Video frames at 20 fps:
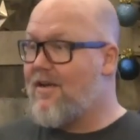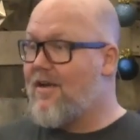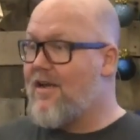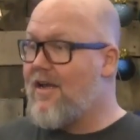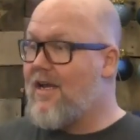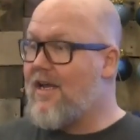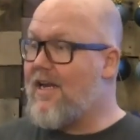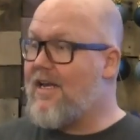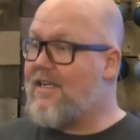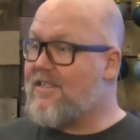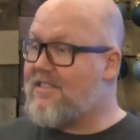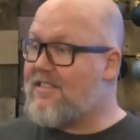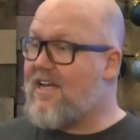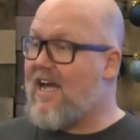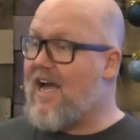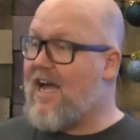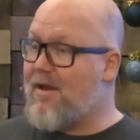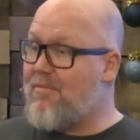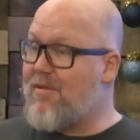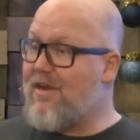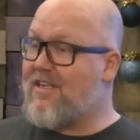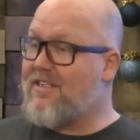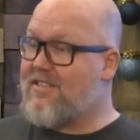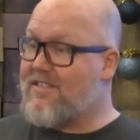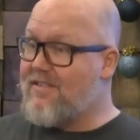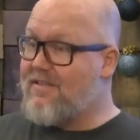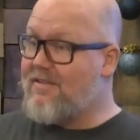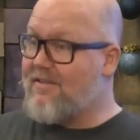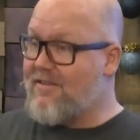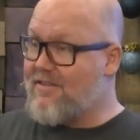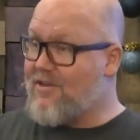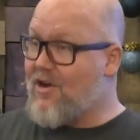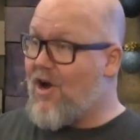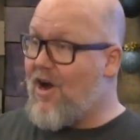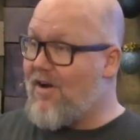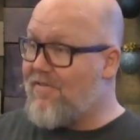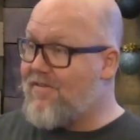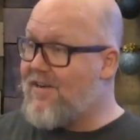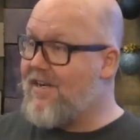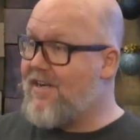And his timing is
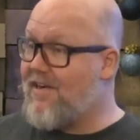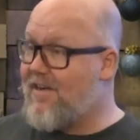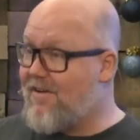often